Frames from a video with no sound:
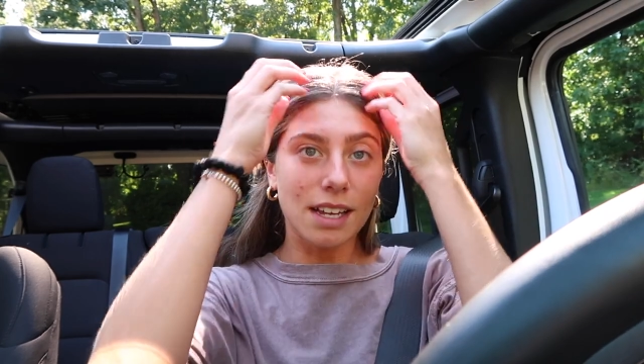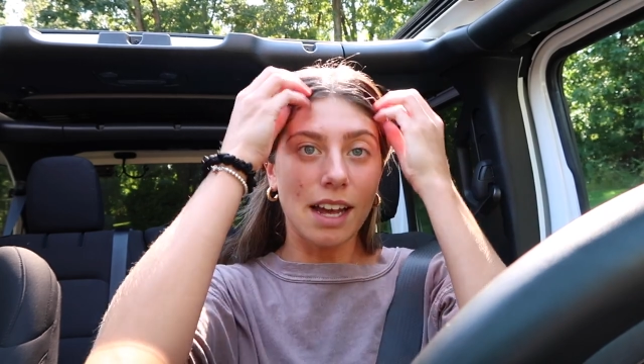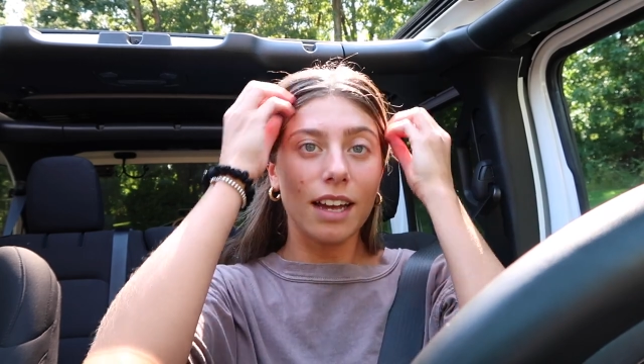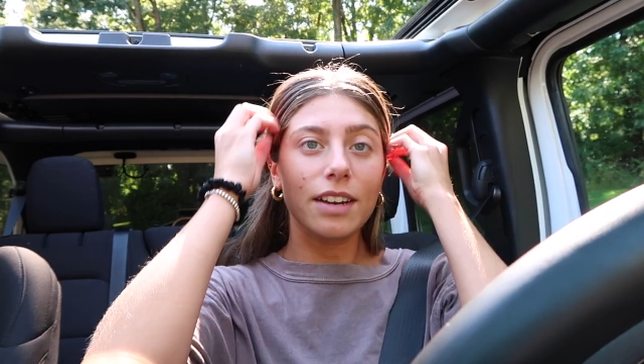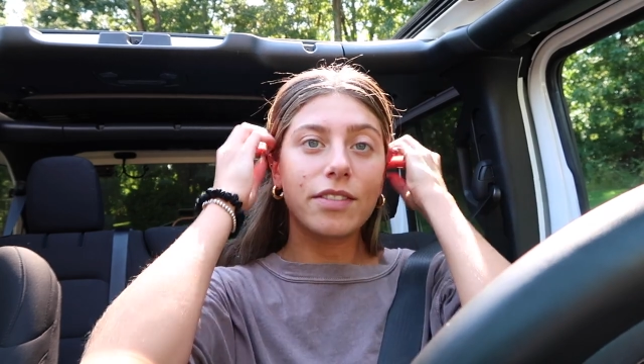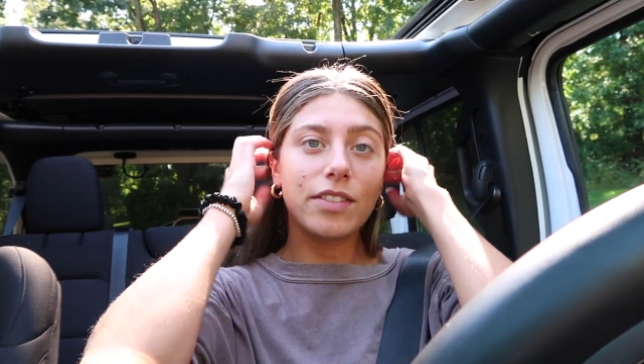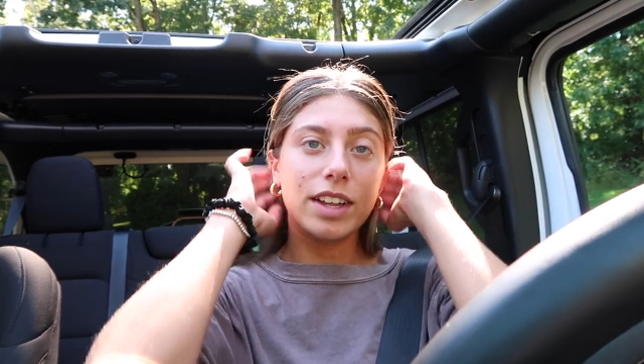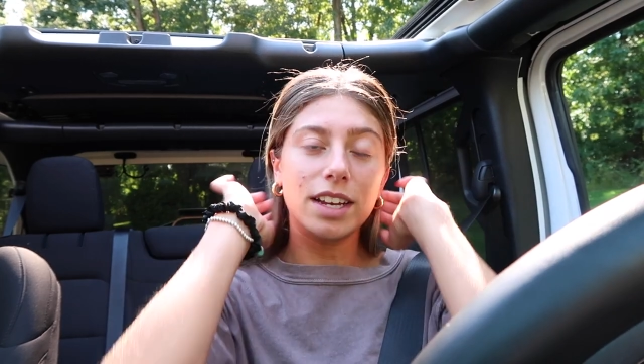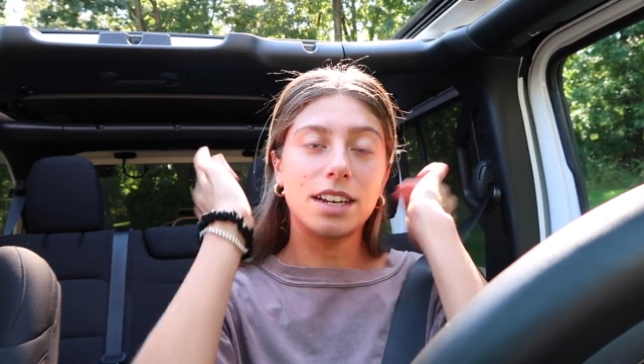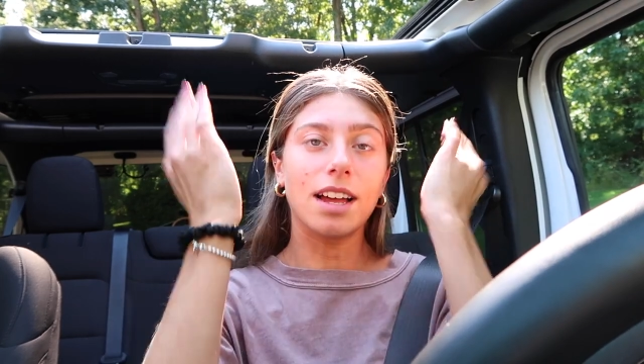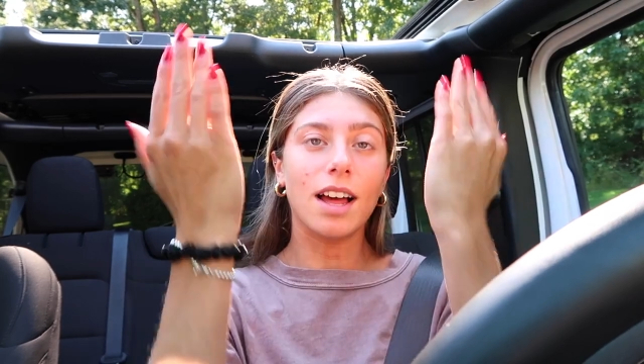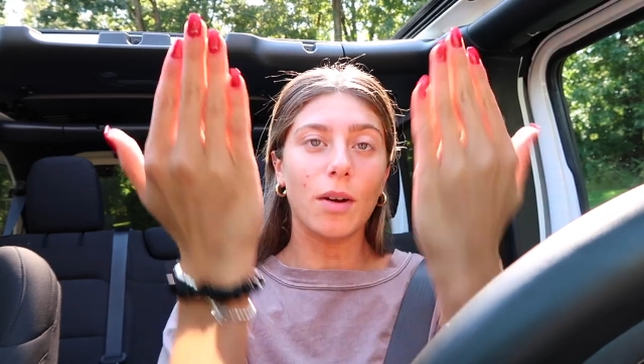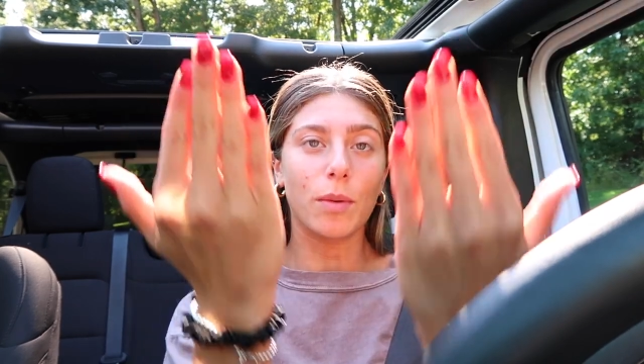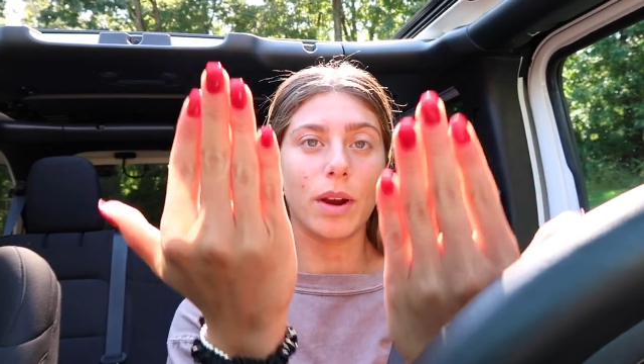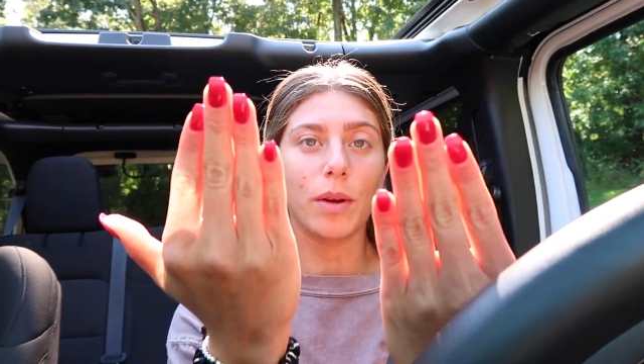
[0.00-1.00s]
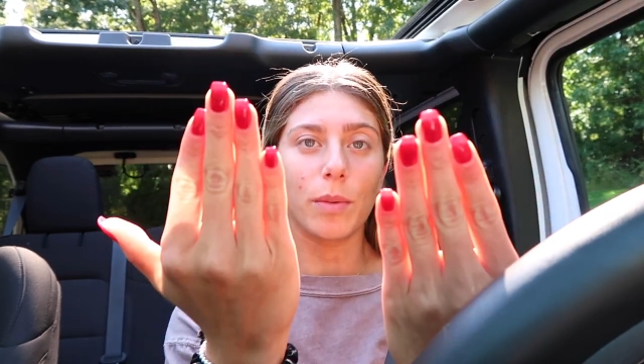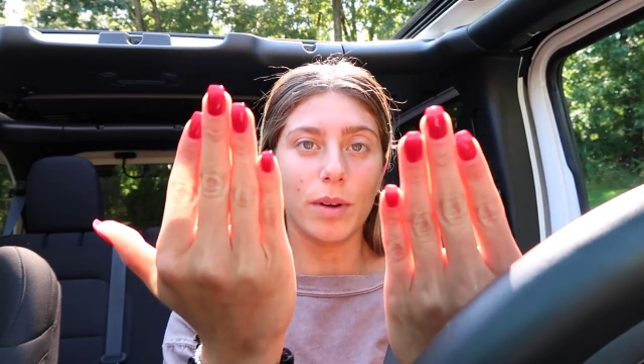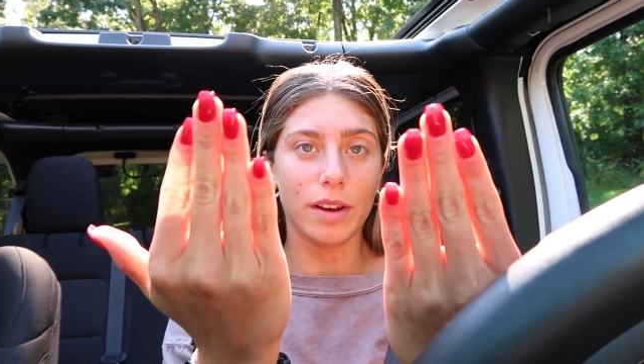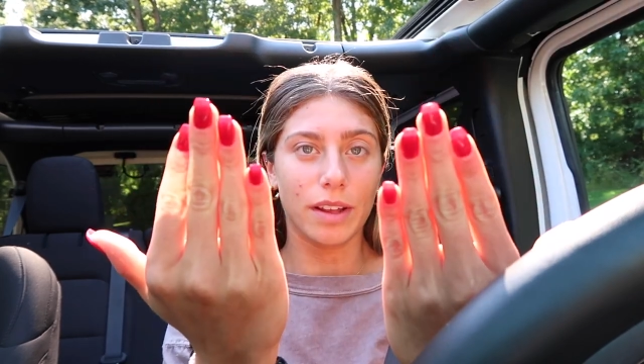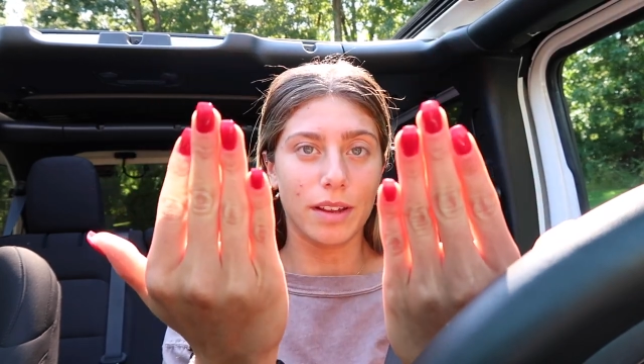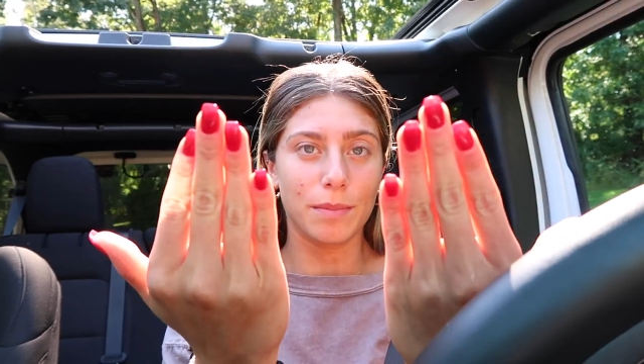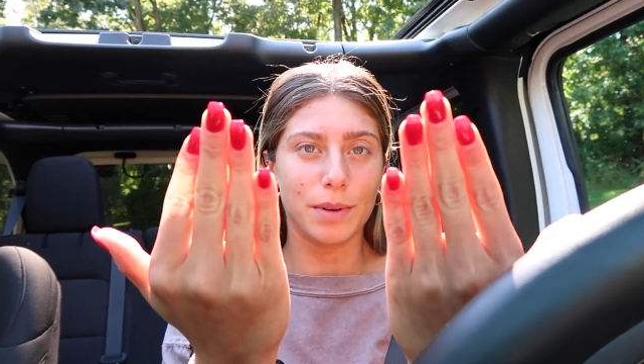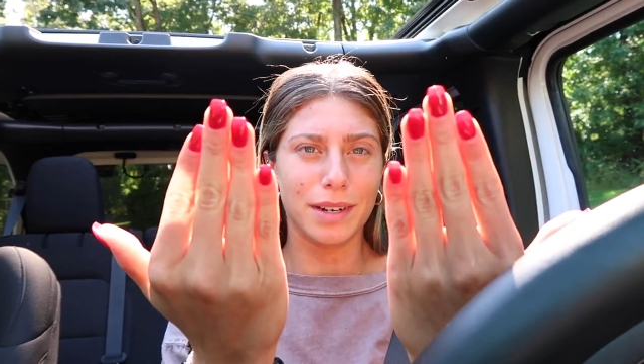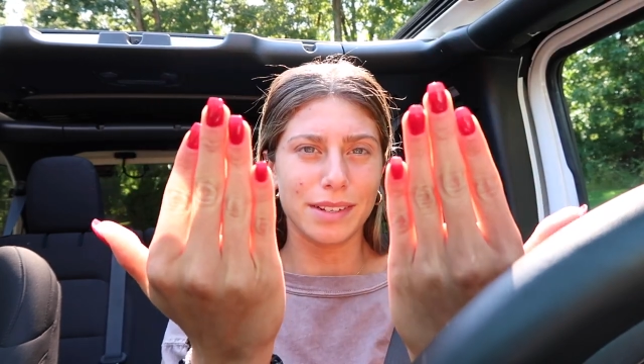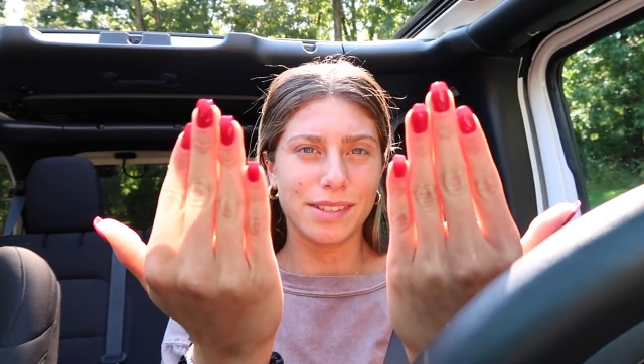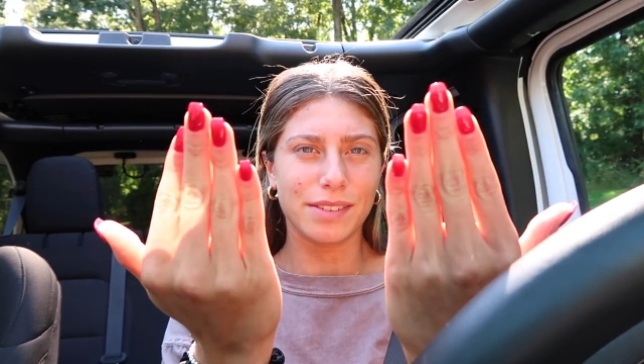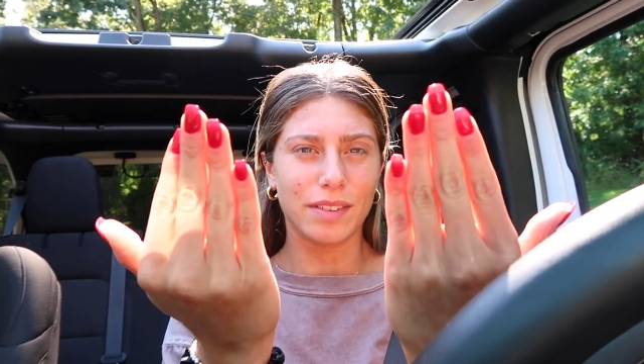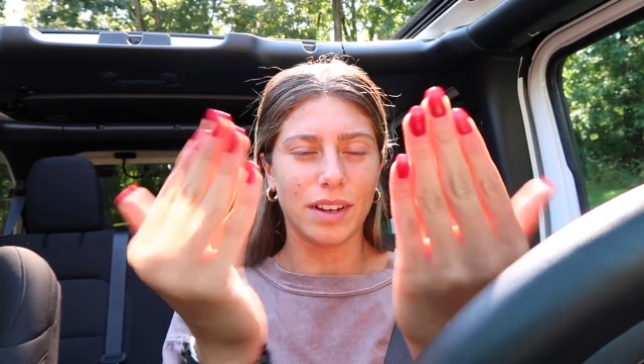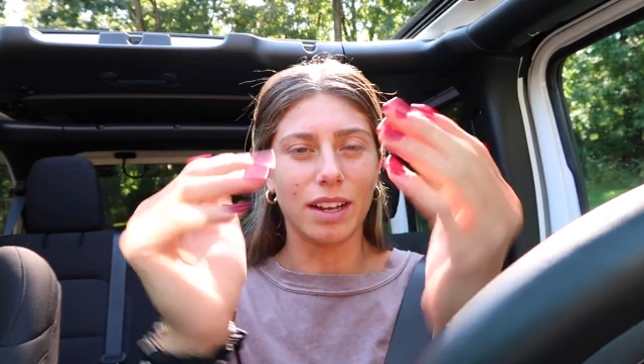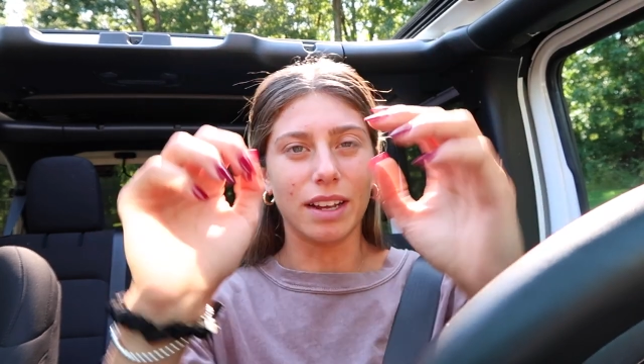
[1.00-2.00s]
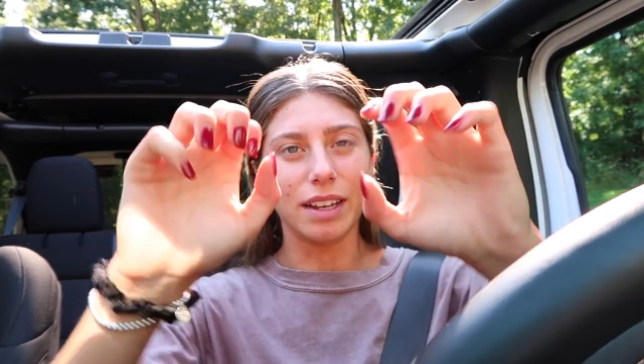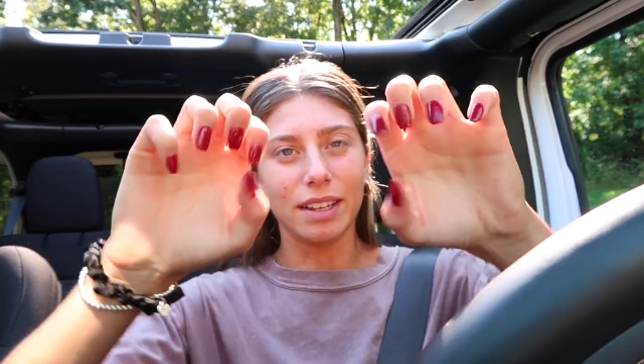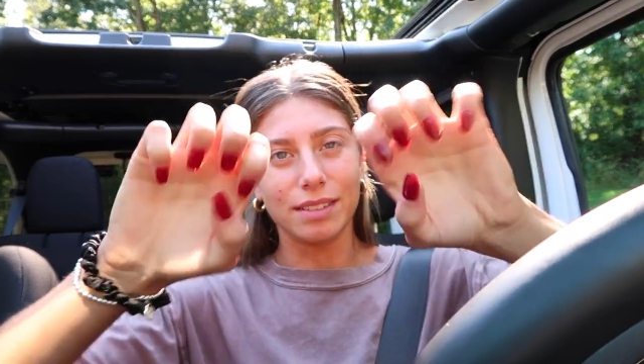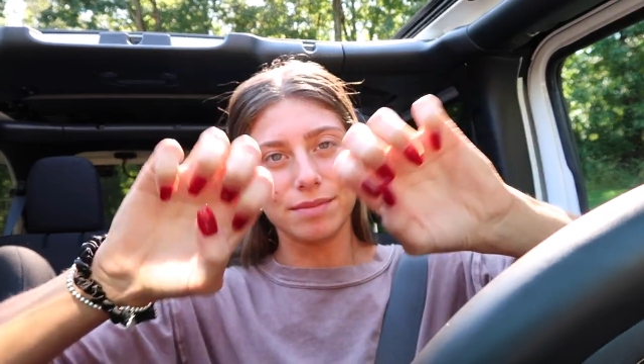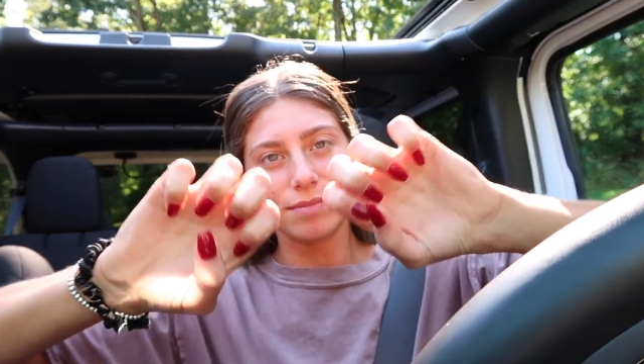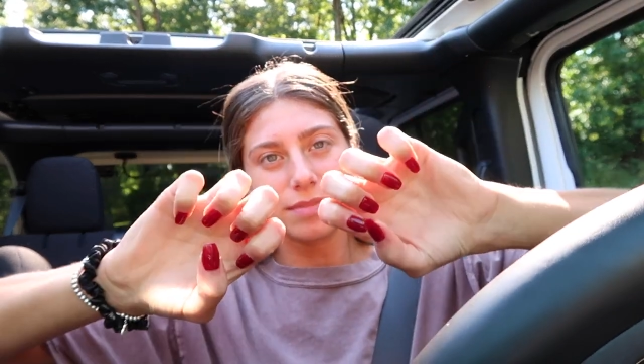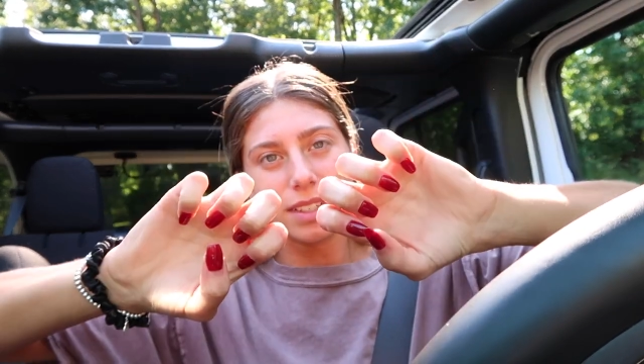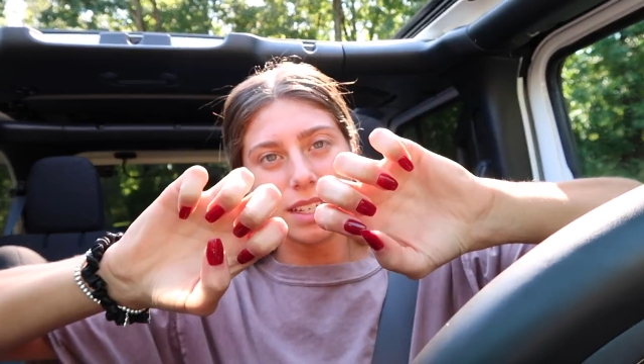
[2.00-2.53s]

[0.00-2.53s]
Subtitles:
kind of like not what I wanted, but it's fine.